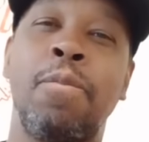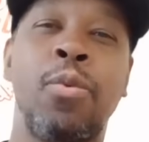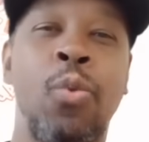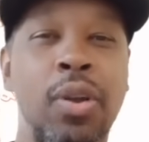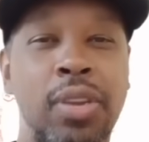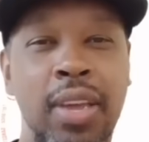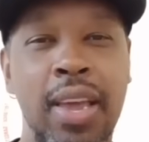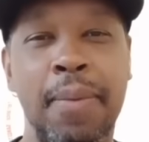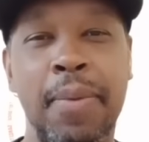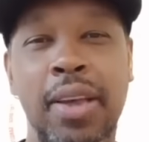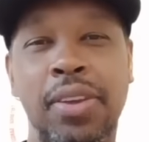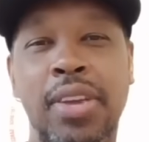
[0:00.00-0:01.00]
Once
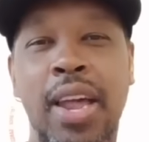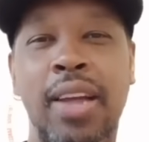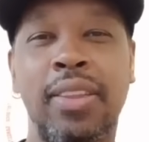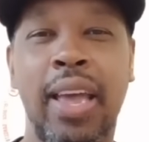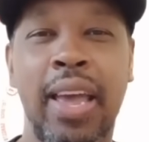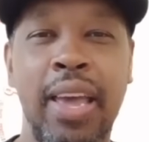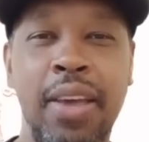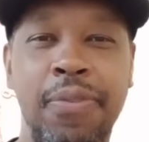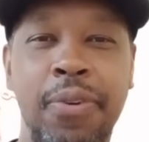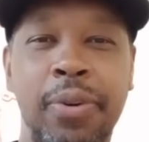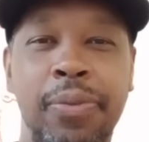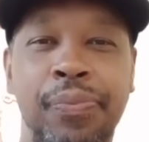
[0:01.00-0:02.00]
again, man, shout out to
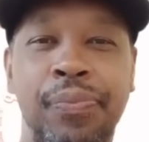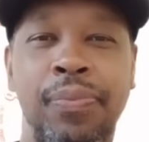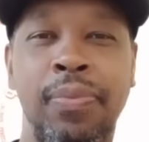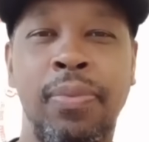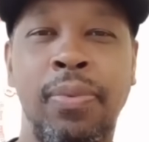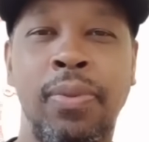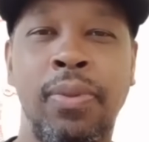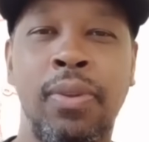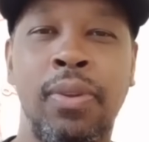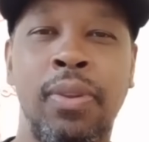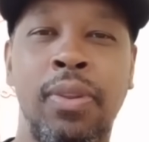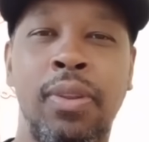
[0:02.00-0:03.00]
Ava
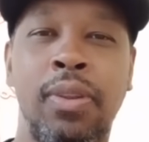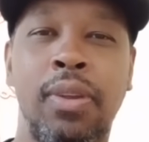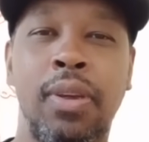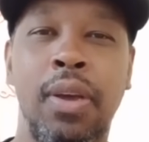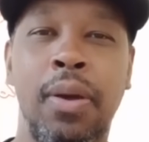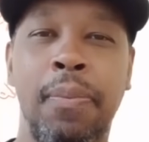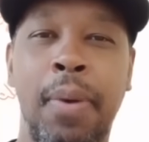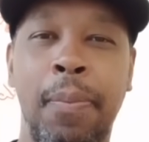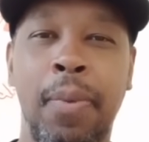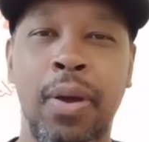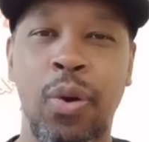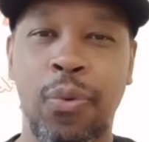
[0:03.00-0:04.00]

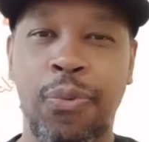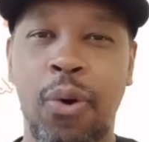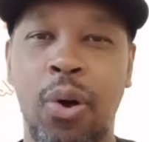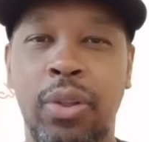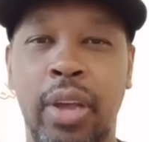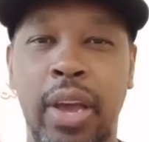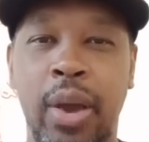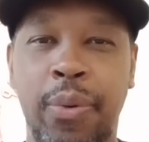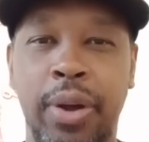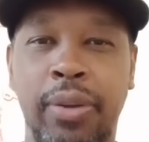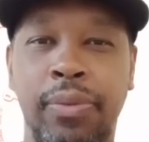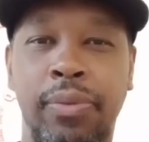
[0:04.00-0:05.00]
and her father,
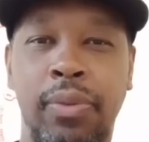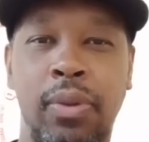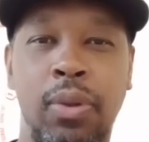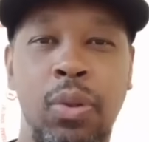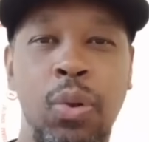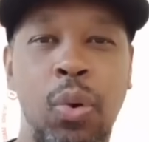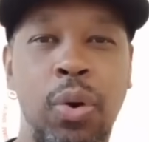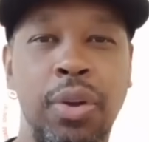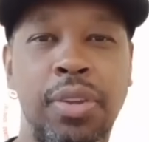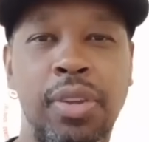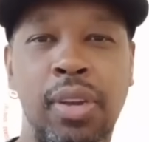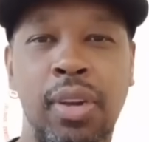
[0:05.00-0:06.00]
Eric
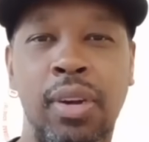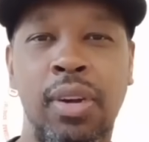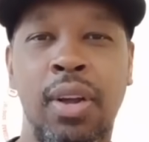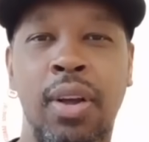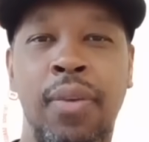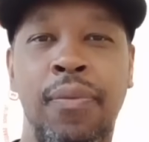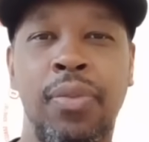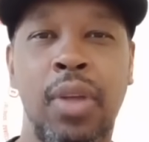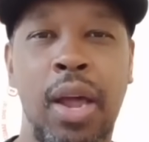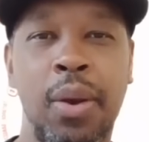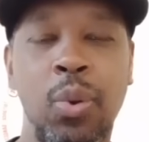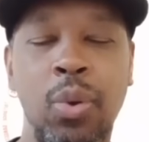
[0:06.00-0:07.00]
Norris,
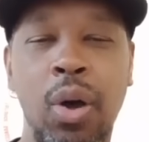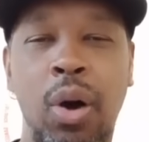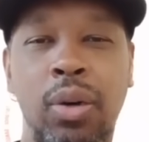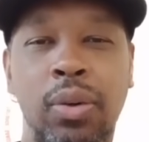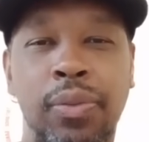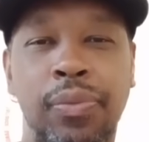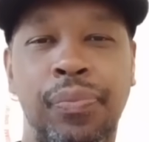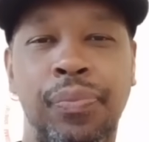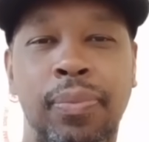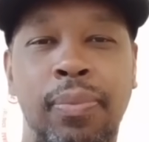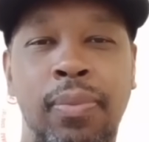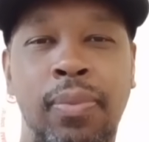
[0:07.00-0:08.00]
out of New York.
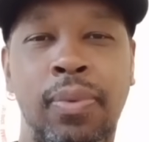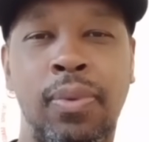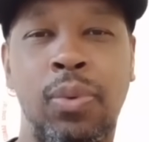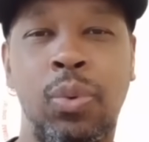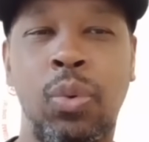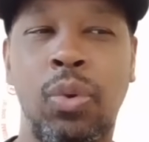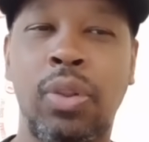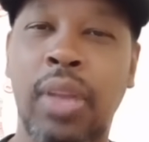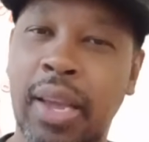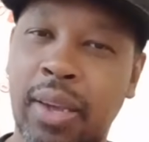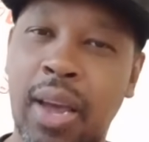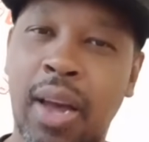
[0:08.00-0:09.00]
Thank